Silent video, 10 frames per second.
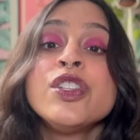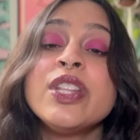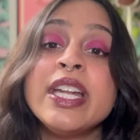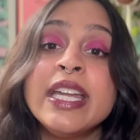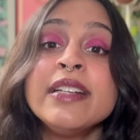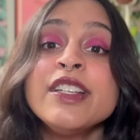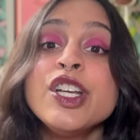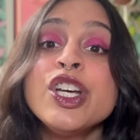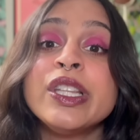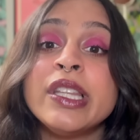so that
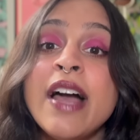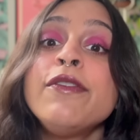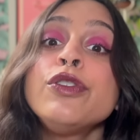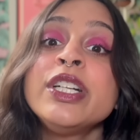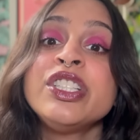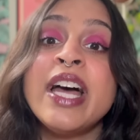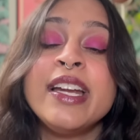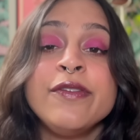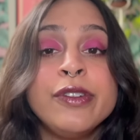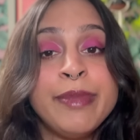Nixon could leverage that
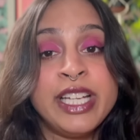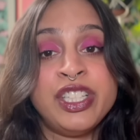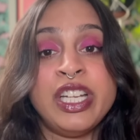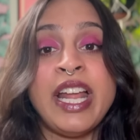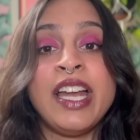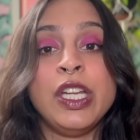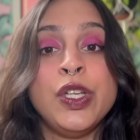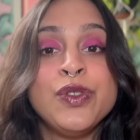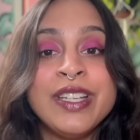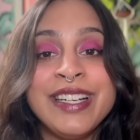information and
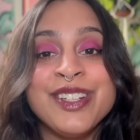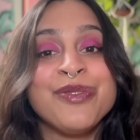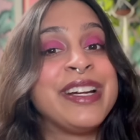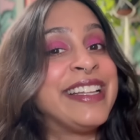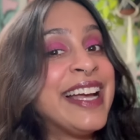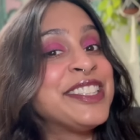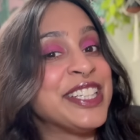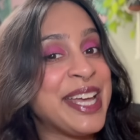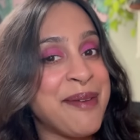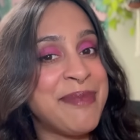use it in his
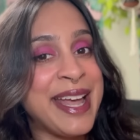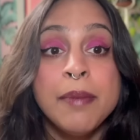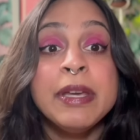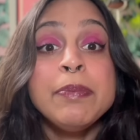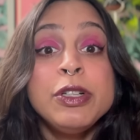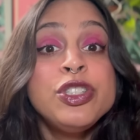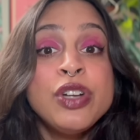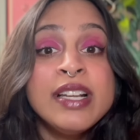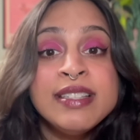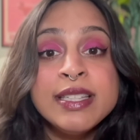re-election campaign. People
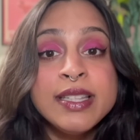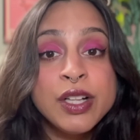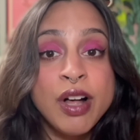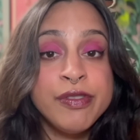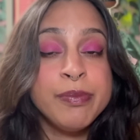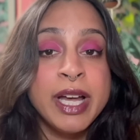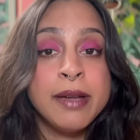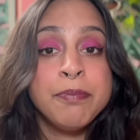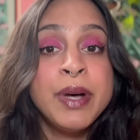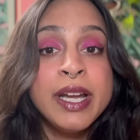trusted the
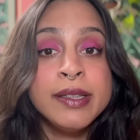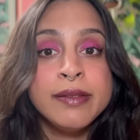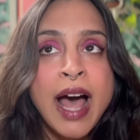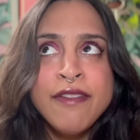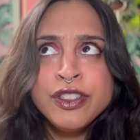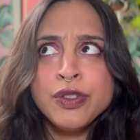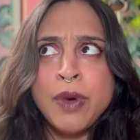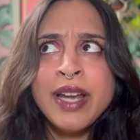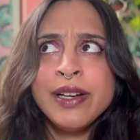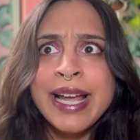government, but after
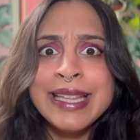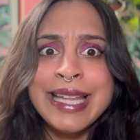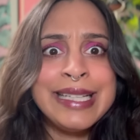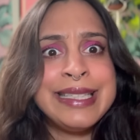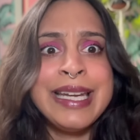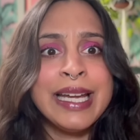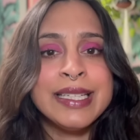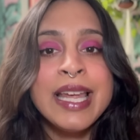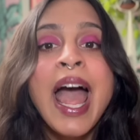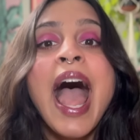Watergate, they
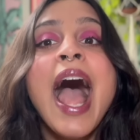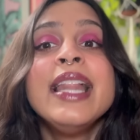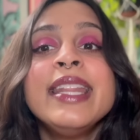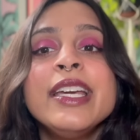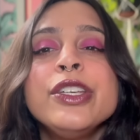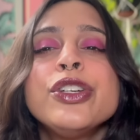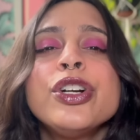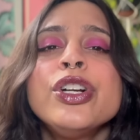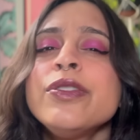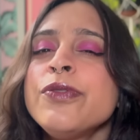didn't. And they
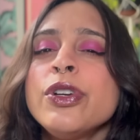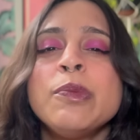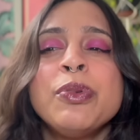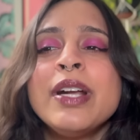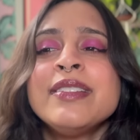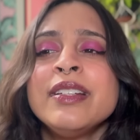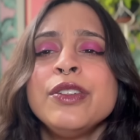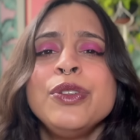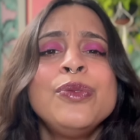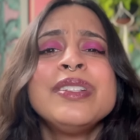yearned for a
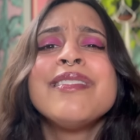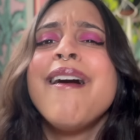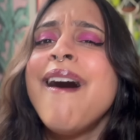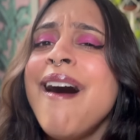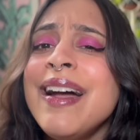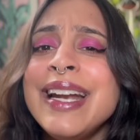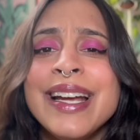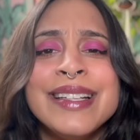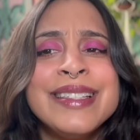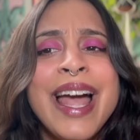president who was
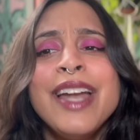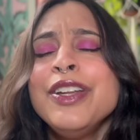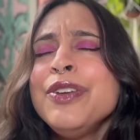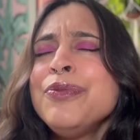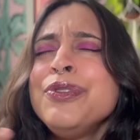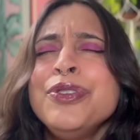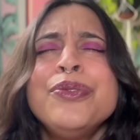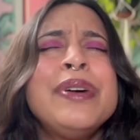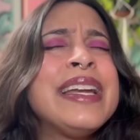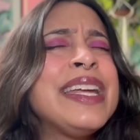honest and who
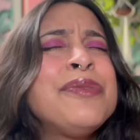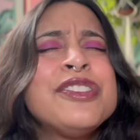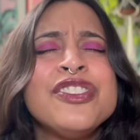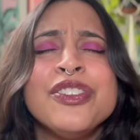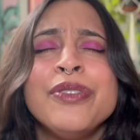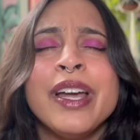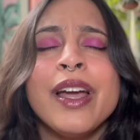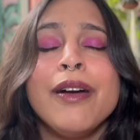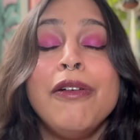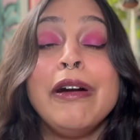knew what he was
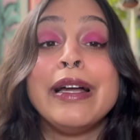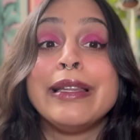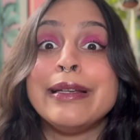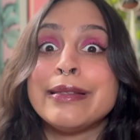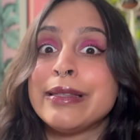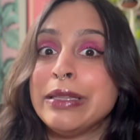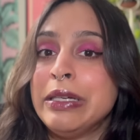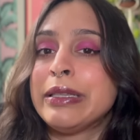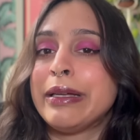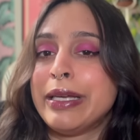doing, or at least
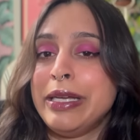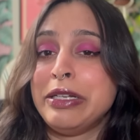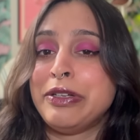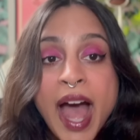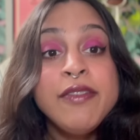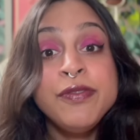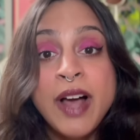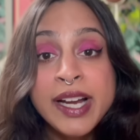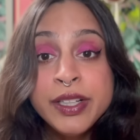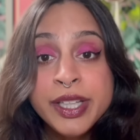looked like he knew. And
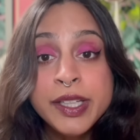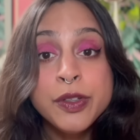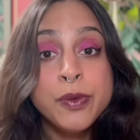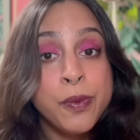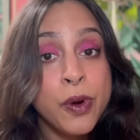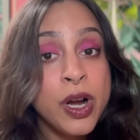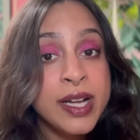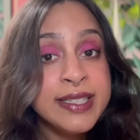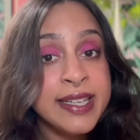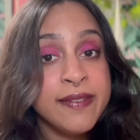finally, the war
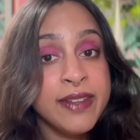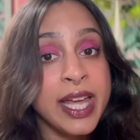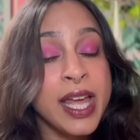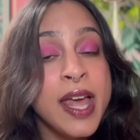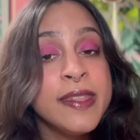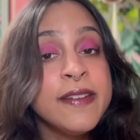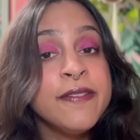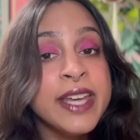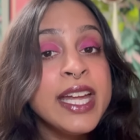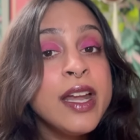on TV. The
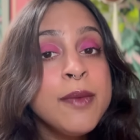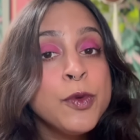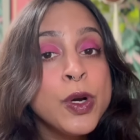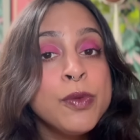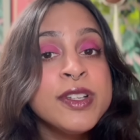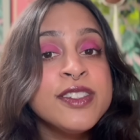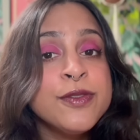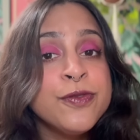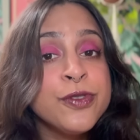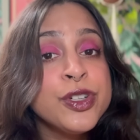Vietnam War was
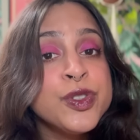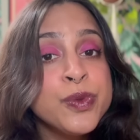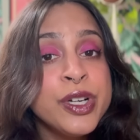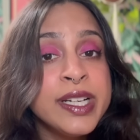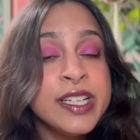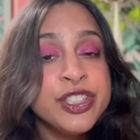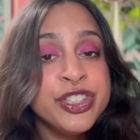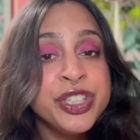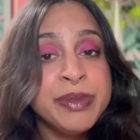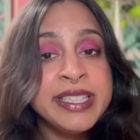the first war in
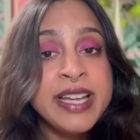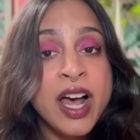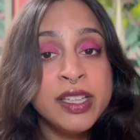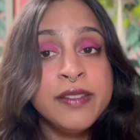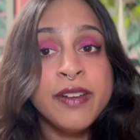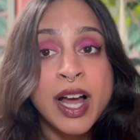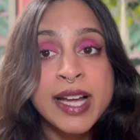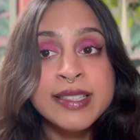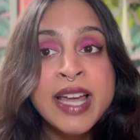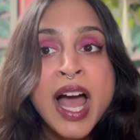history to be
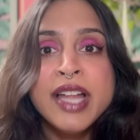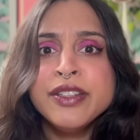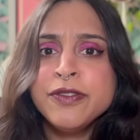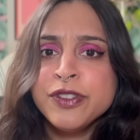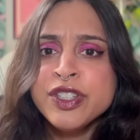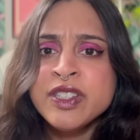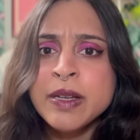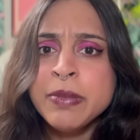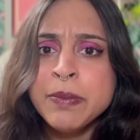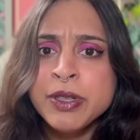televised, and the first
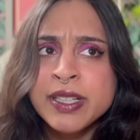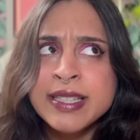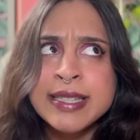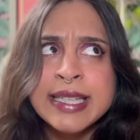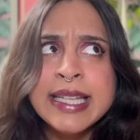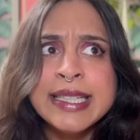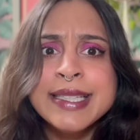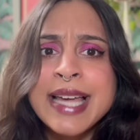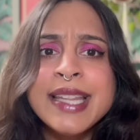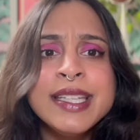time people could see the
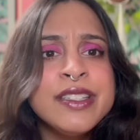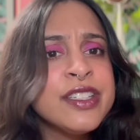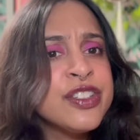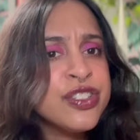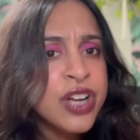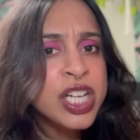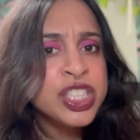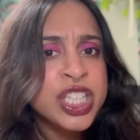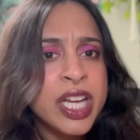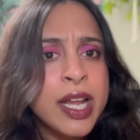death and
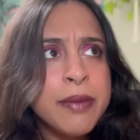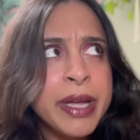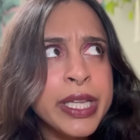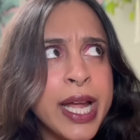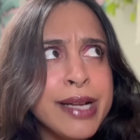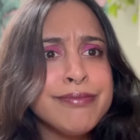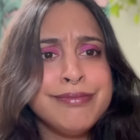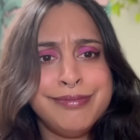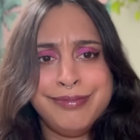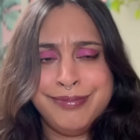destruction and be like,
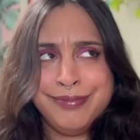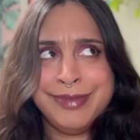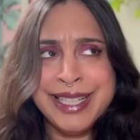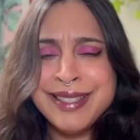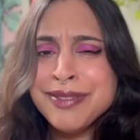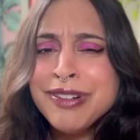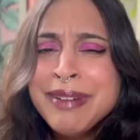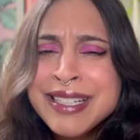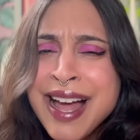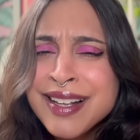this is where
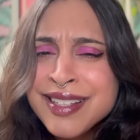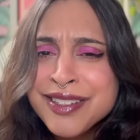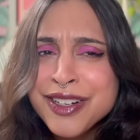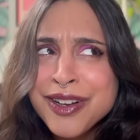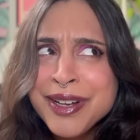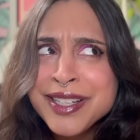my taxes are going